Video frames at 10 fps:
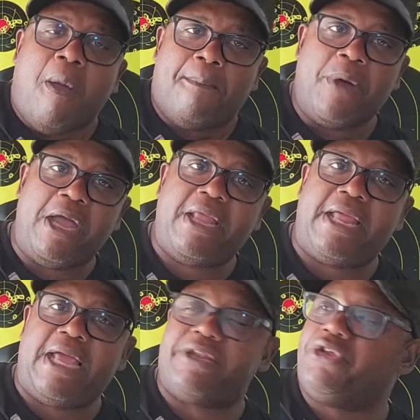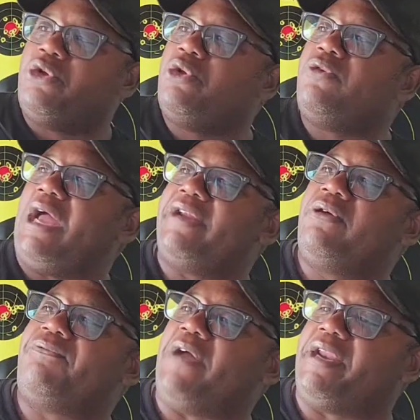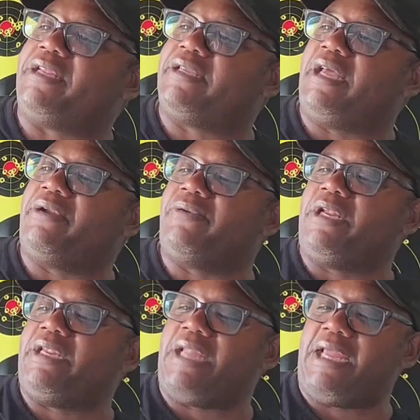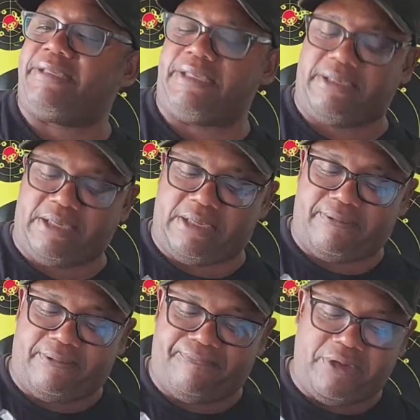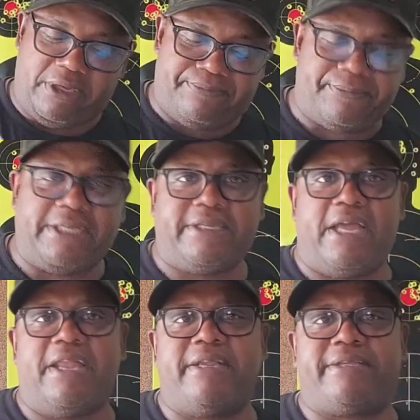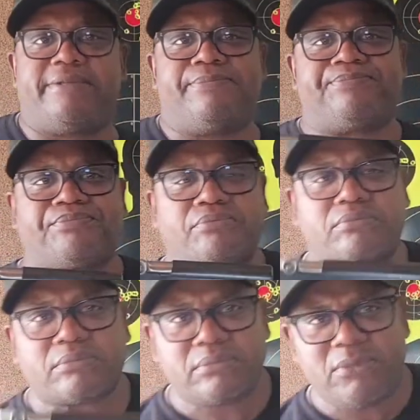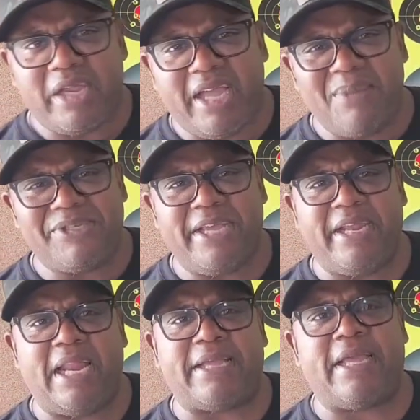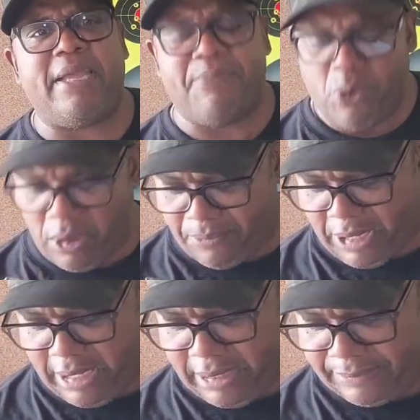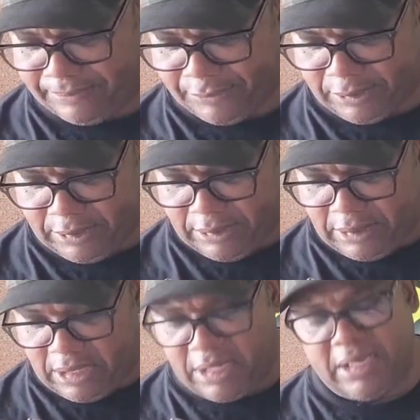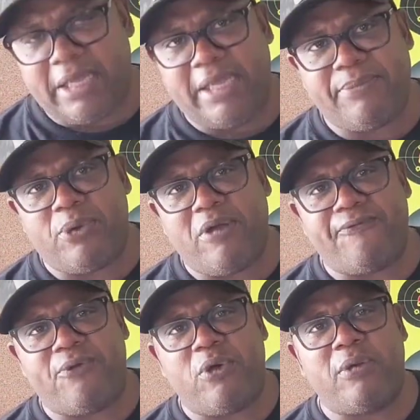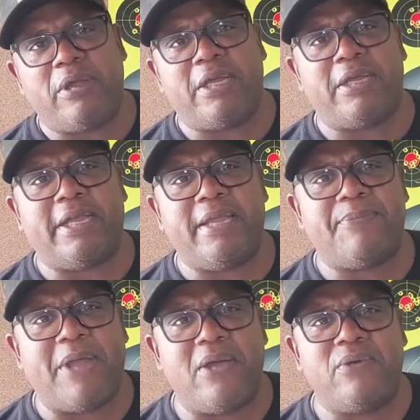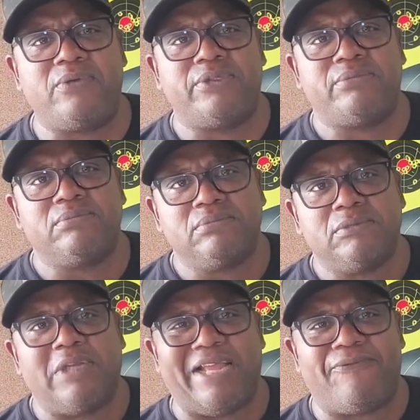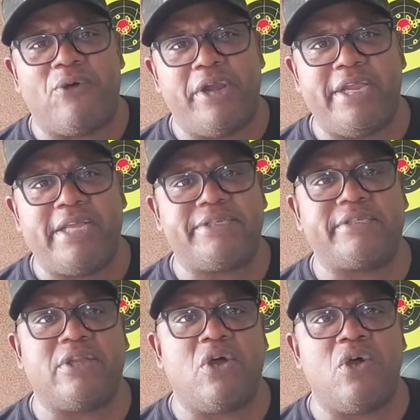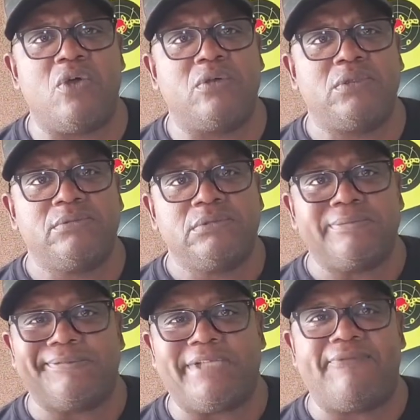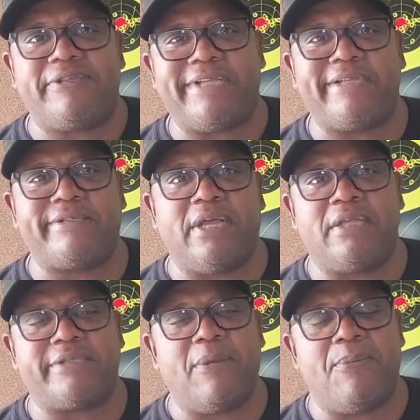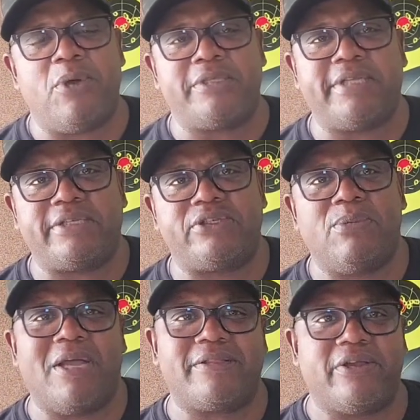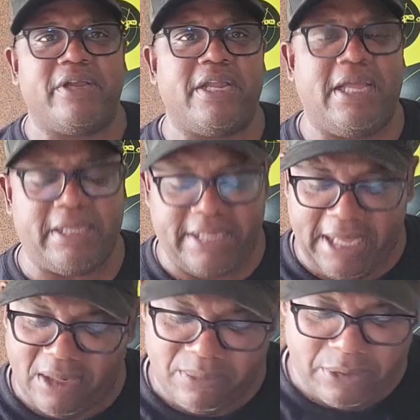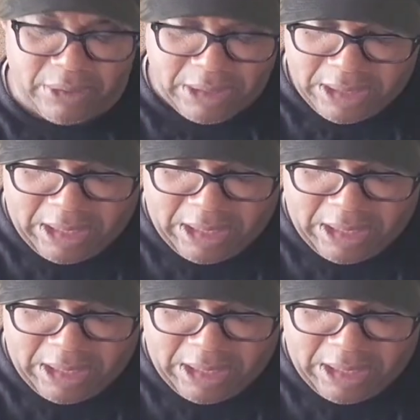But I do find this gun really nice and fun. This gun comes in at like 8.48 pounds, like 40 inches long. 7.62 by 39 caliber.